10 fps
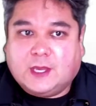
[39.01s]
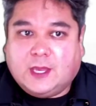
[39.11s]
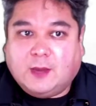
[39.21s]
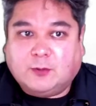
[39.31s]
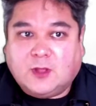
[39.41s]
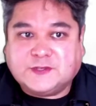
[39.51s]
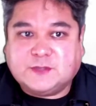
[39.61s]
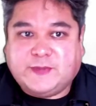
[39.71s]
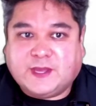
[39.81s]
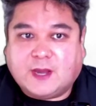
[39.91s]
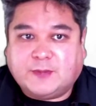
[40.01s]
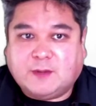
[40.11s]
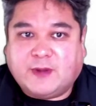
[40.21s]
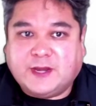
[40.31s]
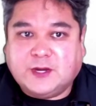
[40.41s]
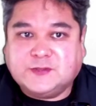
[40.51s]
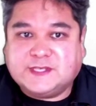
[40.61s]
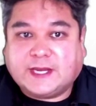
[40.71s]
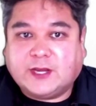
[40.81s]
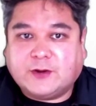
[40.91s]
and will also be accompanied by new
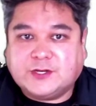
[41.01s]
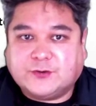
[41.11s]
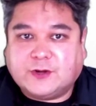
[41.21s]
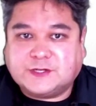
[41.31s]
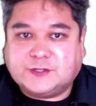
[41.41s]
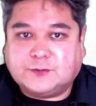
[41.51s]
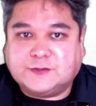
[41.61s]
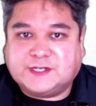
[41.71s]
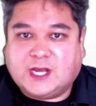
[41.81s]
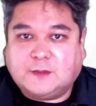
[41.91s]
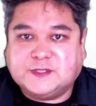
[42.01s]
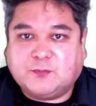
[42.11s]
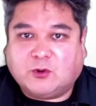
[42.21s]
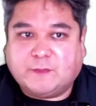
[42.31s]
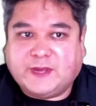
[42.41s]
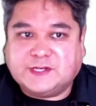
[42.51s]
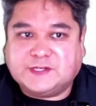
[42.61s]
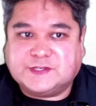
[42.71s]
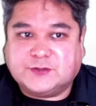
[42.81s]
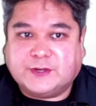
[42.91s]
secondary triage tools to help support
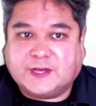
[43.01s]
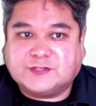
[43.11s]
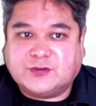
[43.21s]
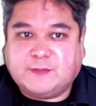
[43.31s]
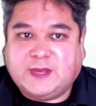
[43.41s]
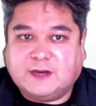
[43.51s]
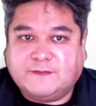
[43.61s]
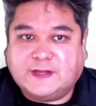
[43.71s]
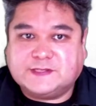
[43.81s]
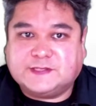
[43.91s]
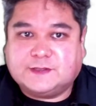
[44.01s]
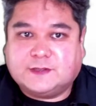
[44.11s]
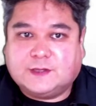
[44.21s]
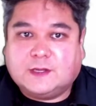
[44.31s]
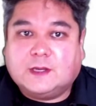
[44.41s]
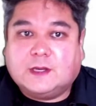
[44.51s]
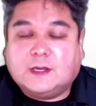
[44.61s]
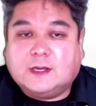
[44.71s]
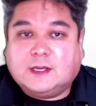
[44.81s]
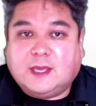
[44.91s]
patients during extreme heat events.
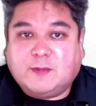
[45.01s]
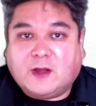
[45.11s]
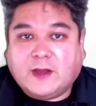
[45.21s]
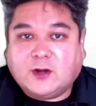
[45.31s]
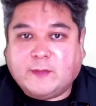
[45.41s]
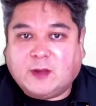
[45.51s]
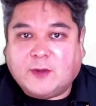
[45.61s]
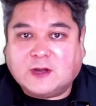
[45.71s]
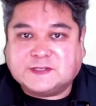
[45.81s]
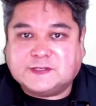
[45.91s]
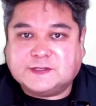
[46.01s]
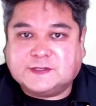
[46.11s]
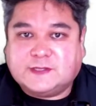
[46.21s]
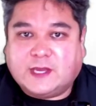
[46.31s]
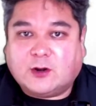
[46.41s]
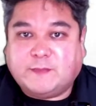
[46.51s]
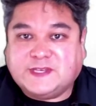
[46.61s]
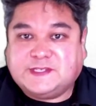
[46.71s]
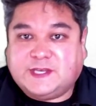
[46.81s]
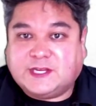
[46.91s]
Keep an eye on your mailboxes and on
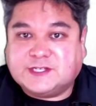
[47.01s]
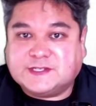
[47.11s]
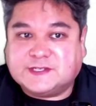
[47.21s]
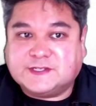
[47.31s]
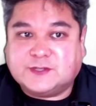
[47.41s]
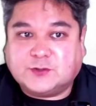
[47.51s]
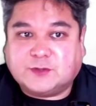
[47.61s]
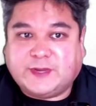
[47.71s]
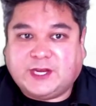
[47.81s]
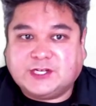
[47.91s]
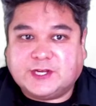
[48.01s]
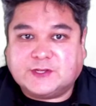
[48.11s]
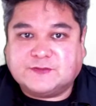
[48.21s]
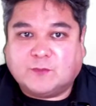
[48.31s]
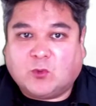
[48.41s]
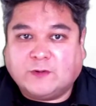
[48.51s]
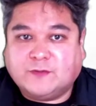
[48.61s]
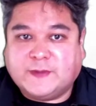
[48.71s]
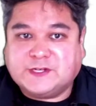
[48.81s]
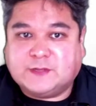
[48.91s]
BCEHS's social media channels for more
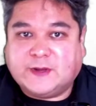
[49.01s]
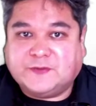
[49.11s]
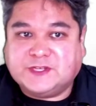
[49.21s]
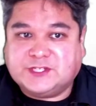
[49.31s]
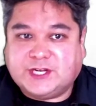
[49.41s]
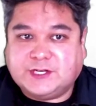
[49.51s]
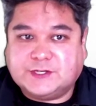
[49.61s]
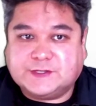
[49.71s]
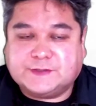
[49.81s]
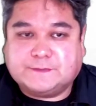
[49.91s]
information about these changes.